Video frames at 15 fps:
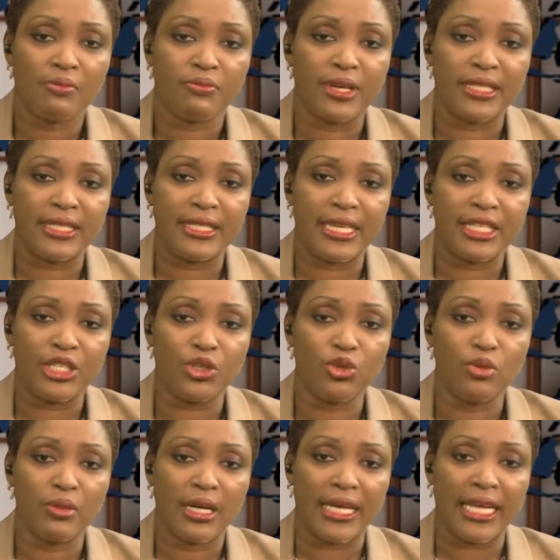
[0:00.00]
President
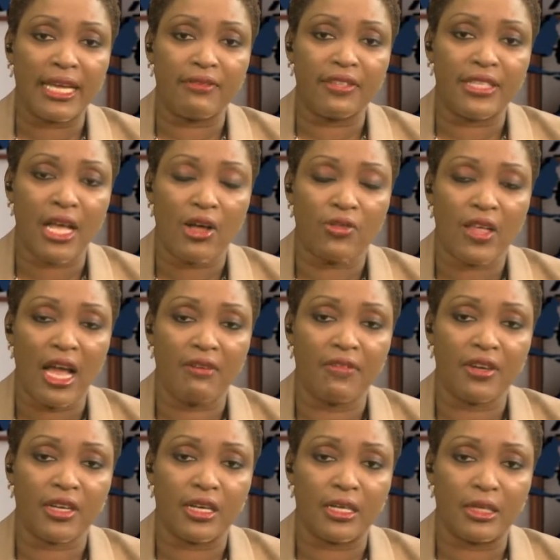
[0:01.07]
Zuma gives South
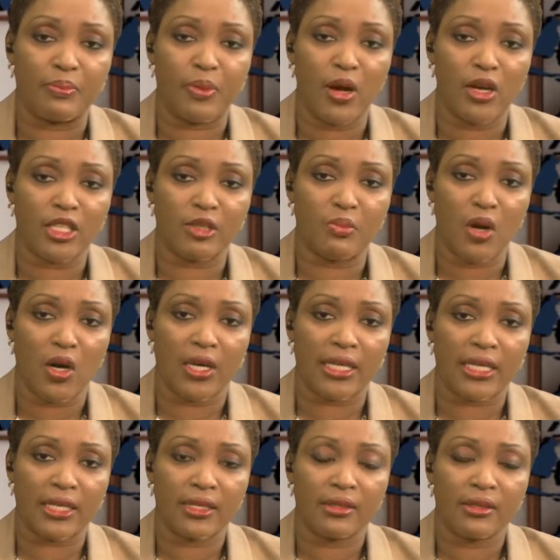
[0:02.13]
Africa a pass
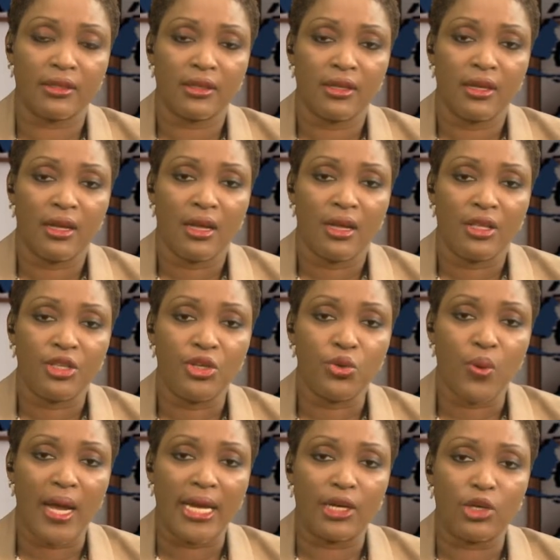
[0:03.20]
mark.
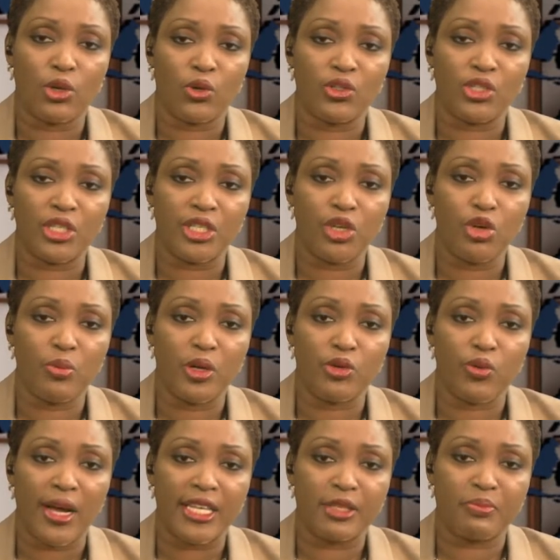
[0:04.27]
UN launches human
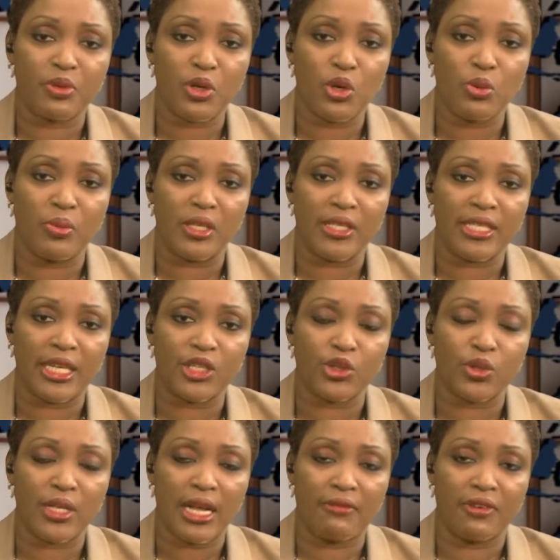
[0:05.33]
rights probe in
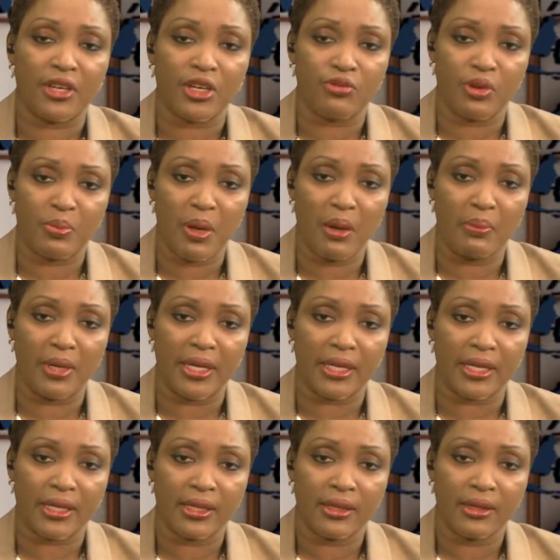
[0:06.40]
Central African
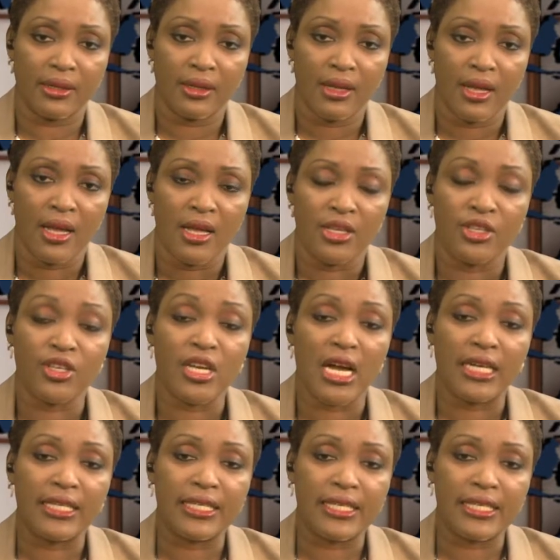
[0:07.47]
Republic.
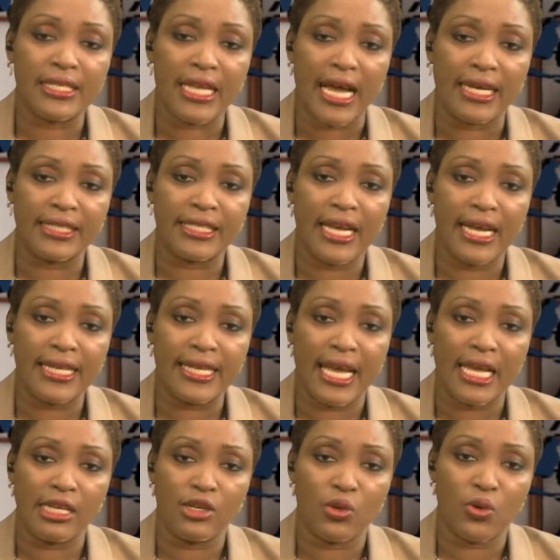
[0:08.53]
Uganda's
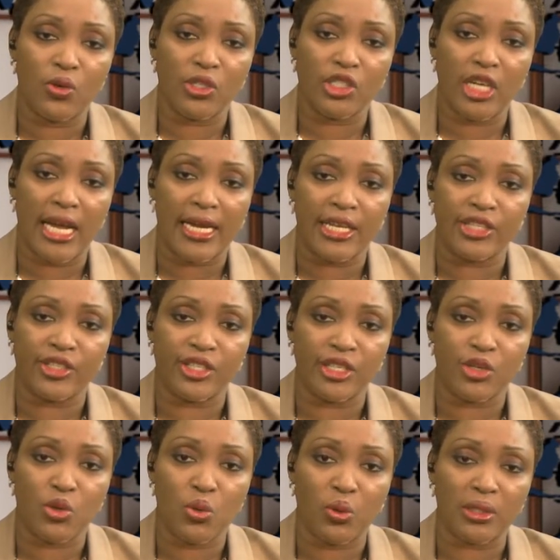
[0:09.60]
anti-gay law challenged
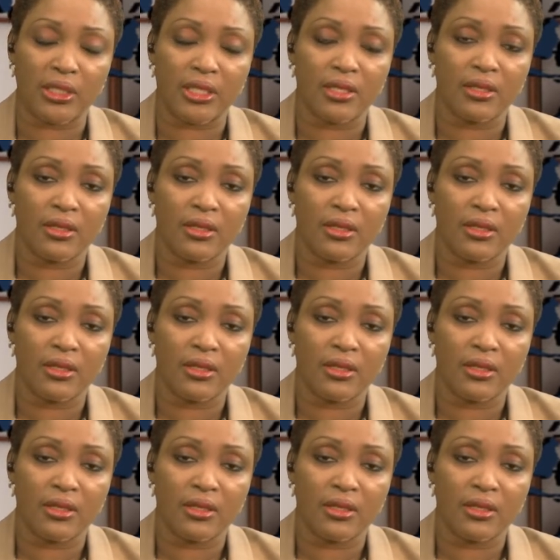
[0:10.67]
in court.